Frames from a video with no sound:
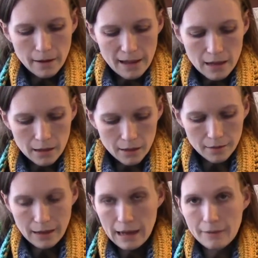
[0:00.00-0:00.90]
And
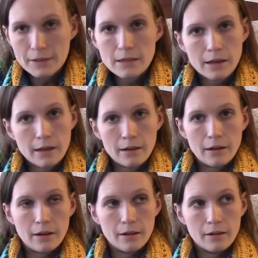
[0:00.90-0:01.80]
they have a ton
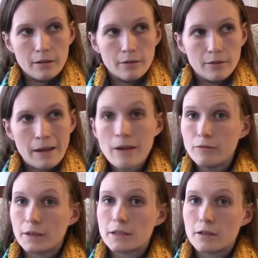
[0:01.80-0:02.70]
of
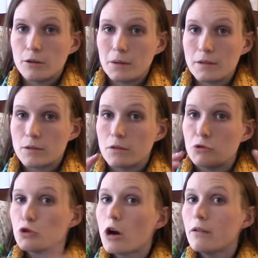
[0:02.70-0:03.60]
outfits to go with it. So the
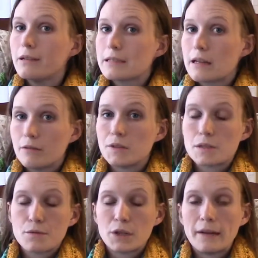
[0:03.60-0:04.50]
doll itself is
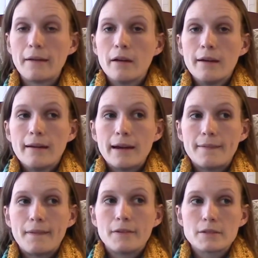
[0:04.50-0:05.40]
free, and
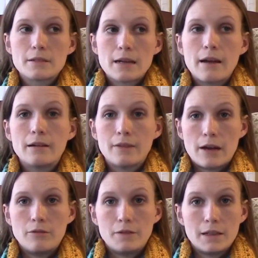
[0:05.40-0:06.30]
then there's a ton of
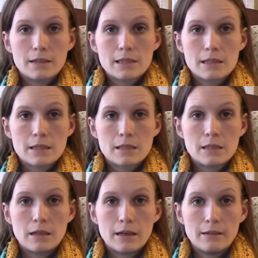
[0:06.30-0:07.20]
outfits
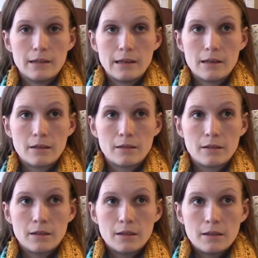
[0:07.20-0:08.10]
and like
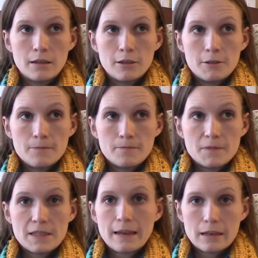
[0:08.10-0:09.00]

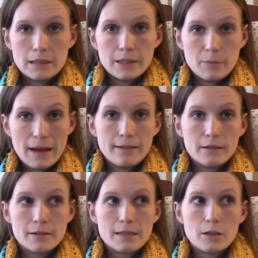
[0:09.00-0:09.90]
secondary
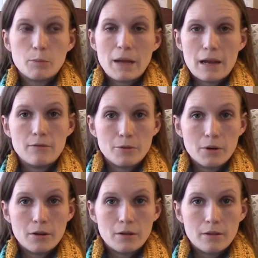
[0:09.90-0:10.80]
patterns that are paid
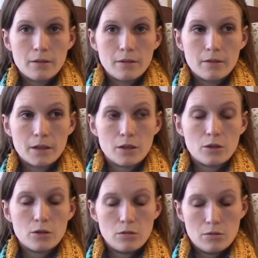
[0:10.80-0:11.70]
for that
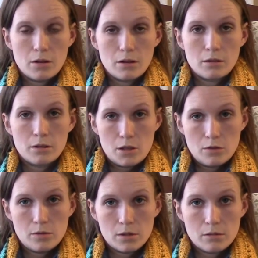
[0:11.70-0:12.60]
you can
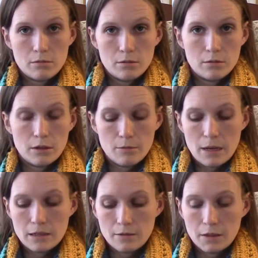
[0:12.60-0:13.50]
use that are
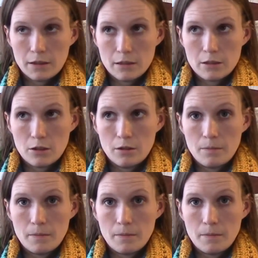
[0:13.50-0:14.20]
made to fit this doll.